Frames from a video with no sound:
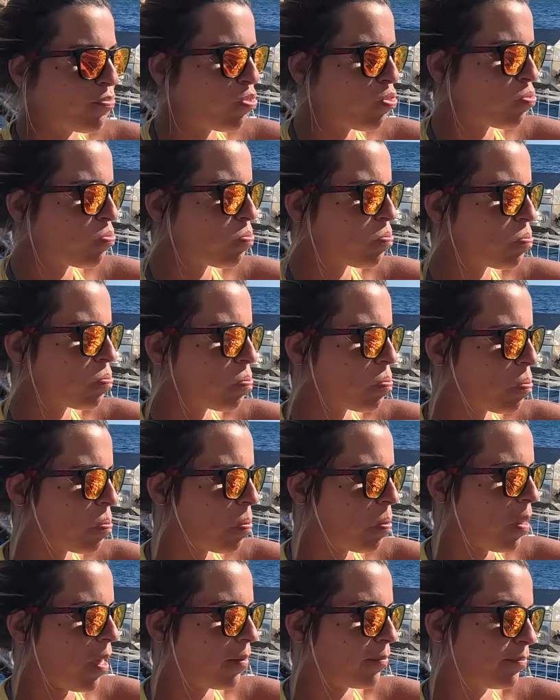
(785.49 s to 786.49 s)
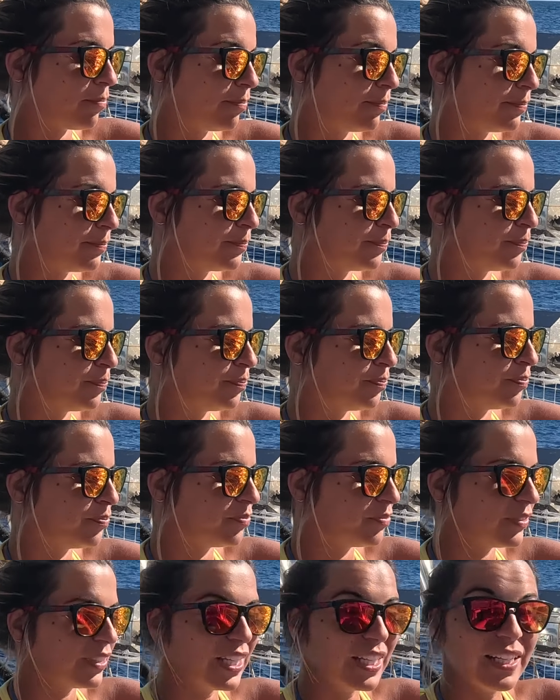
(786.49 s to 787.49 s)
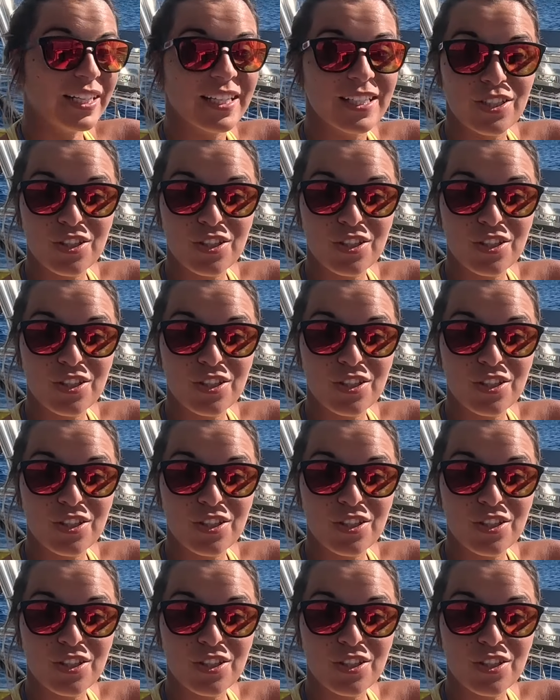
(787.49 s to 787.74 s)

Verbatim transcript: It was, it was.